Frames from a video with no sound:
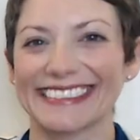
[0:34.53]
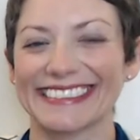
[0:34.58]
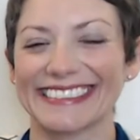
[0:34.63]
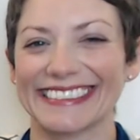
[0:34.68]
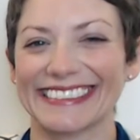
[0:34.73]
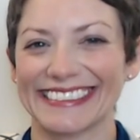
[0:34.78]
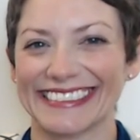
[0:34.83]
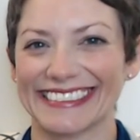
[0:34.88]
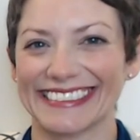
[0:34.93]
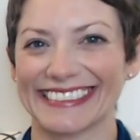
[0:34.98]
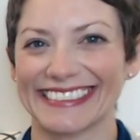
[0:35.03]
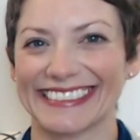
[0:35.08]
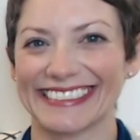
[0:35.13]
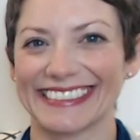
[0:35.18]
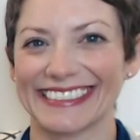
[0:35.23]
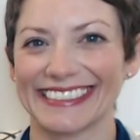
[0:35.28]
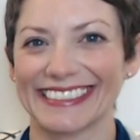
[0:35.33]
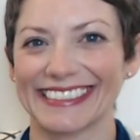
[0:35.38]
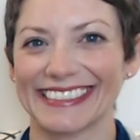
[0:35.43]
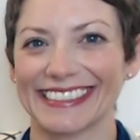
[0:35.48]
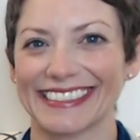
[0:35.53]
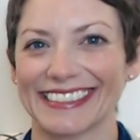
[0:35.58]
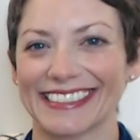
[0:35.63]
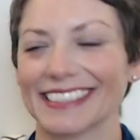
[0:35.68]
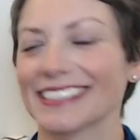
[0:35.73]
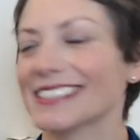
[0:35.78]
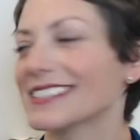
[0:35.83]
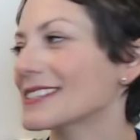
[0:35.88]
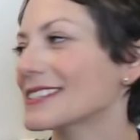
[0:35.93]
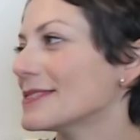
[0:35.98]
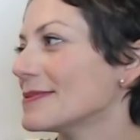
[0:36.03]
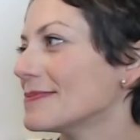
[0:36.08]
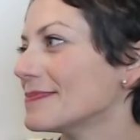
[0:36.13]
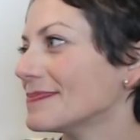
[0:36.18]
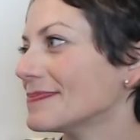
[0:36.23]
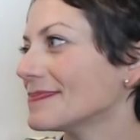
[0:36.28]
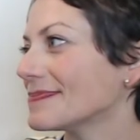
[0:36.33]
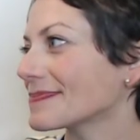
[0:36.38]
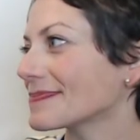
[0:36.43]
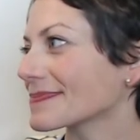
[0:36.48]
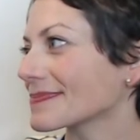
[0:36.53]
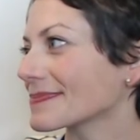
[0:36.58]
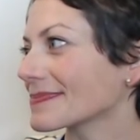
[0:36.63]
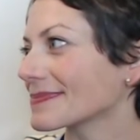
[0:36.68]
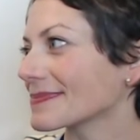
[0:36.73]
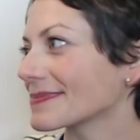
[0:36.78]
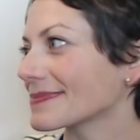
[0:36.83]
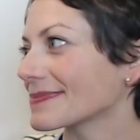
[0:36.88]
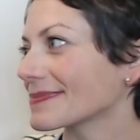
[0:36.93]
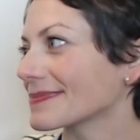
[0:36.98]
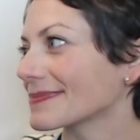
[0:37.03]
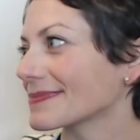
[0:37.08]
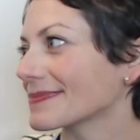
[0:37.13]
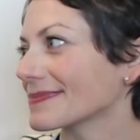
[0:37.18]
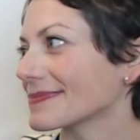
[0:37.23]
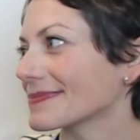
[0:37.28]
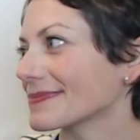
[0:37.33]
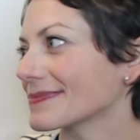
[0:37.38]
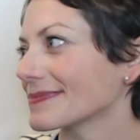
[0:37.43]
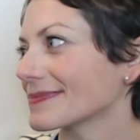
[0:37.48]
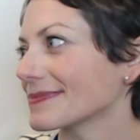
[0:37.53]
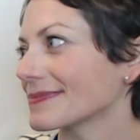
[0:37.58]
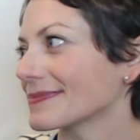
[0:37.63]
This person isn't speaking.